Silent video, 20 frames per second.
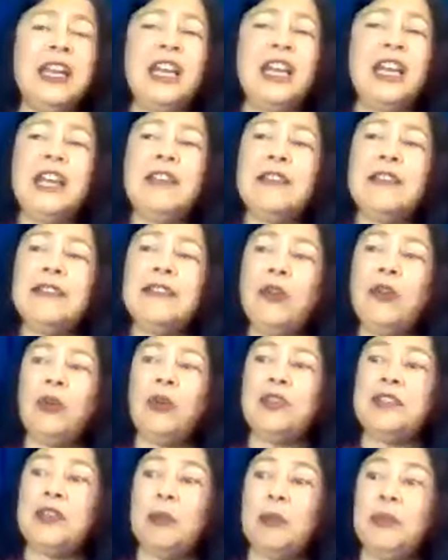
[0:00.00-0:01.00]
saw
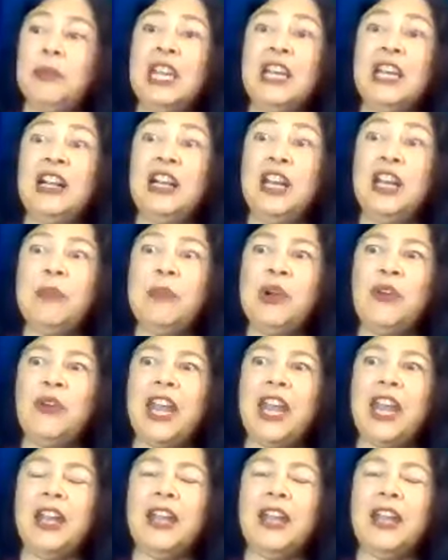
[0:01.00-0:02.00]
something
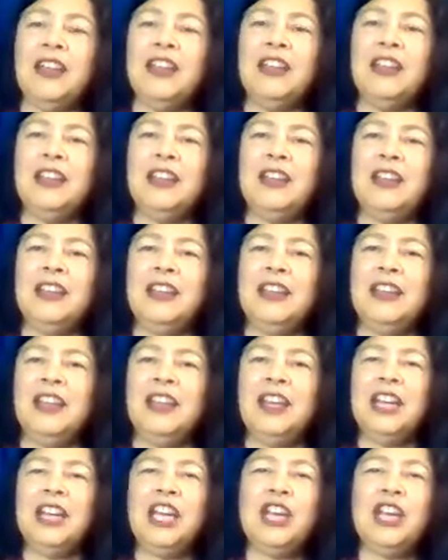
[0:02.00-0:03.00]
glimmering.
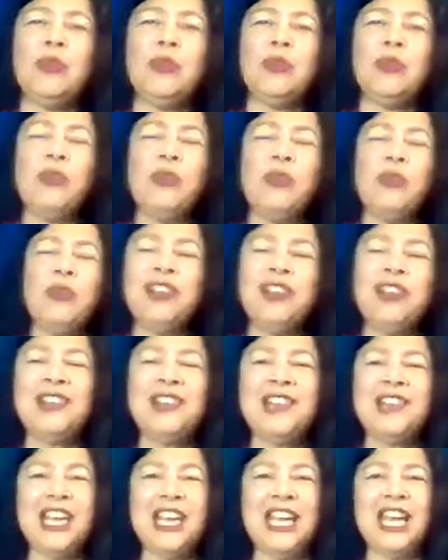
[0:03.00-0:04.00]
And
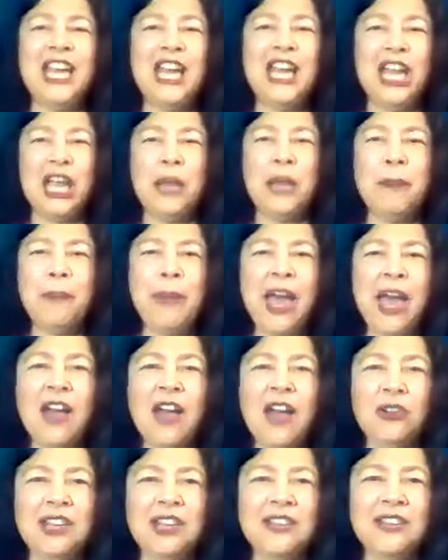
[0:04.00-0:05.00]
curiosity
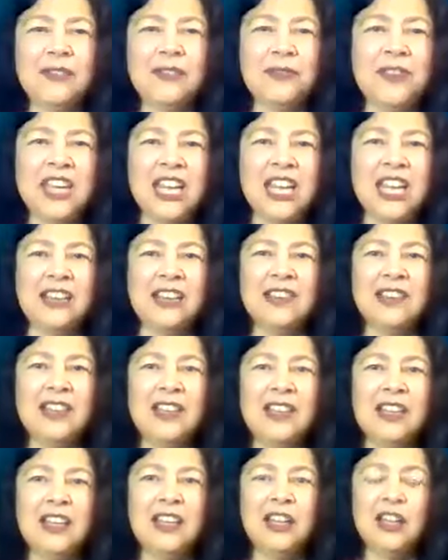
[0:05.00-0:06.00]
impelled his feet.
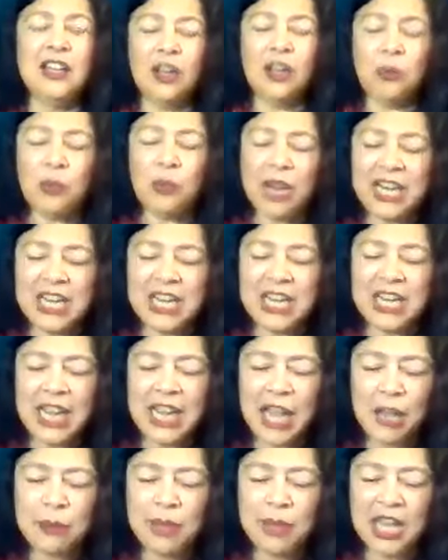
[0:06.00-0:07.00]
And when he
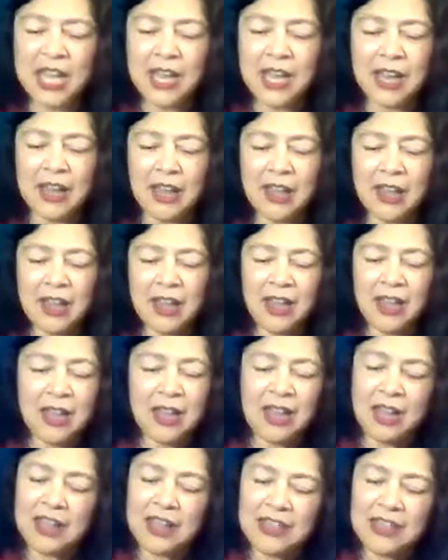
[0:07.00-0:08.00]
came here,
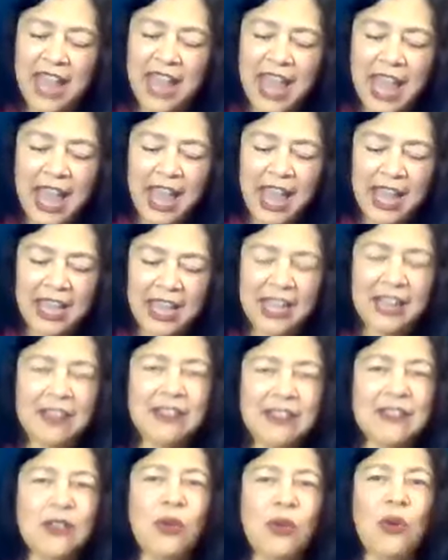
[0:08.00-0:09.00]
there he
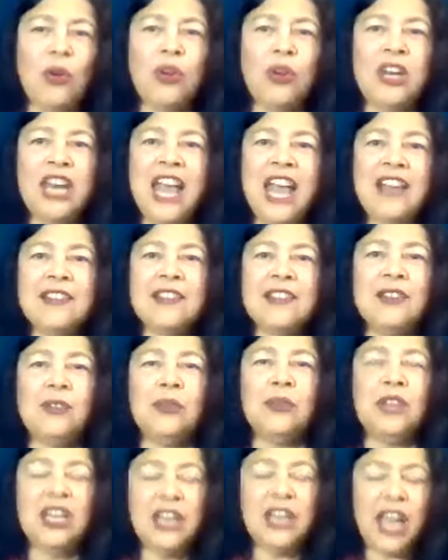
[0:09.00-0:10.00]
saw,
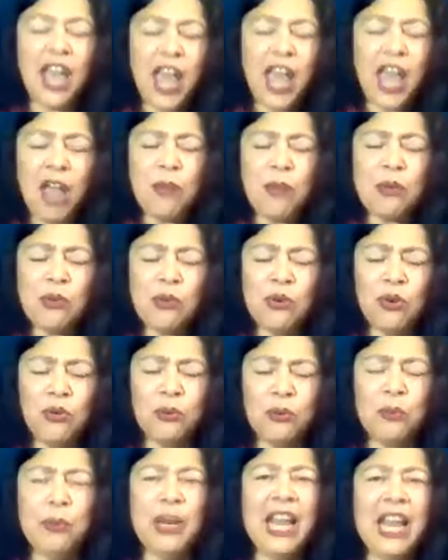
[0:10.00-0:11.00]
nestled in
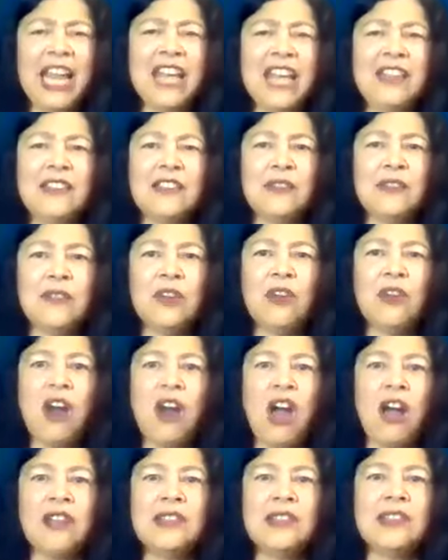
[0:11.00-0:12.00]
emerald blades of
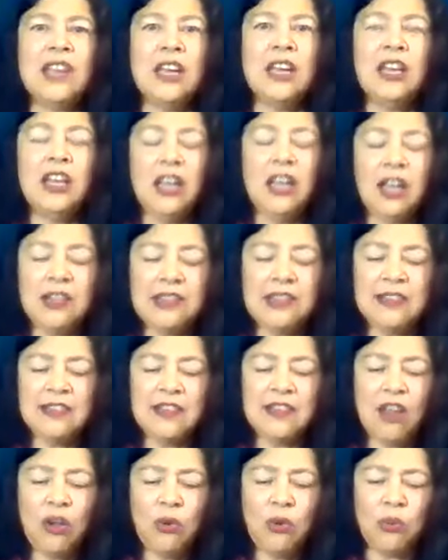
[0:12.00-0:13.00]
grass, a
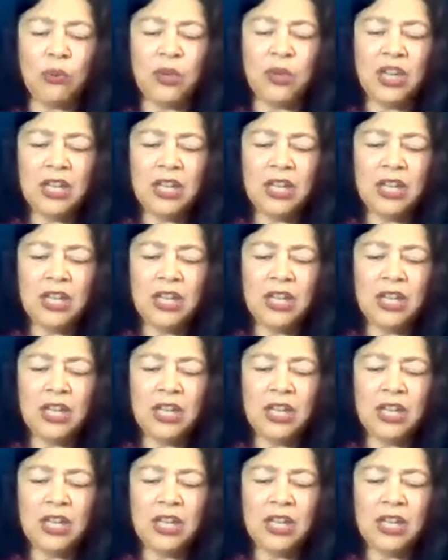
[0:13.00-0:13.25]
stone